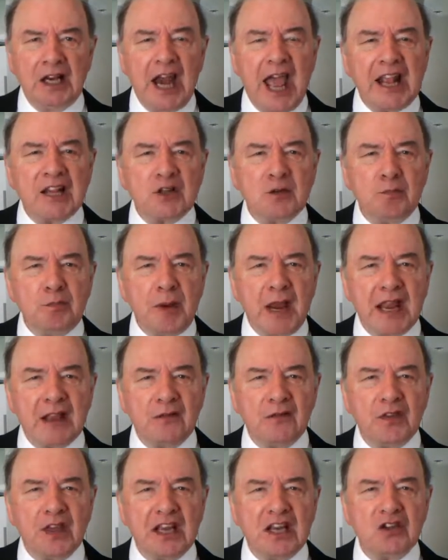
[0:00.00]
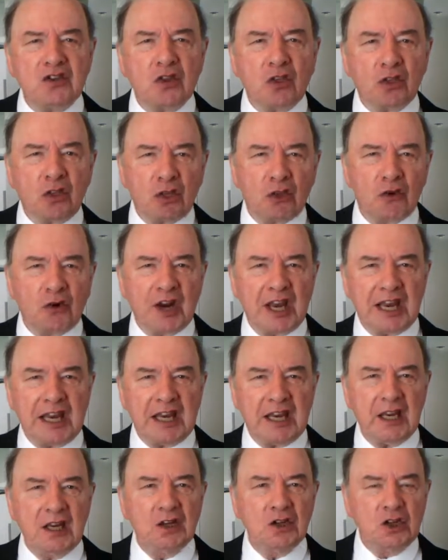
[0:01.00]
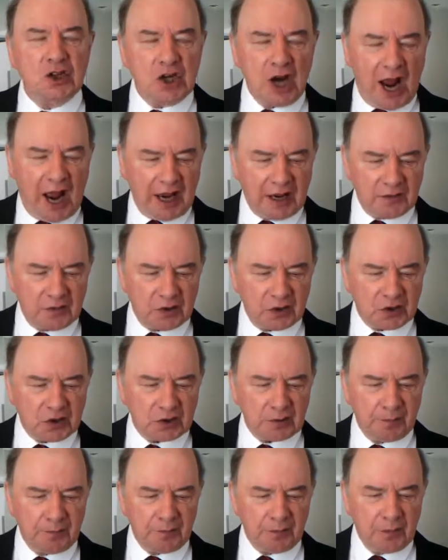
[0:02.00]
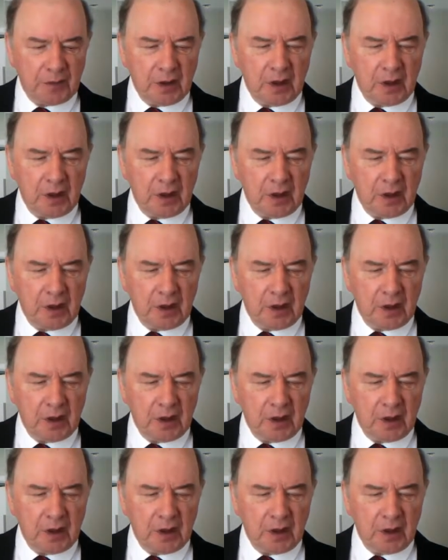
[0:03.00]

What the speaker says: Let's meet these 3 giants.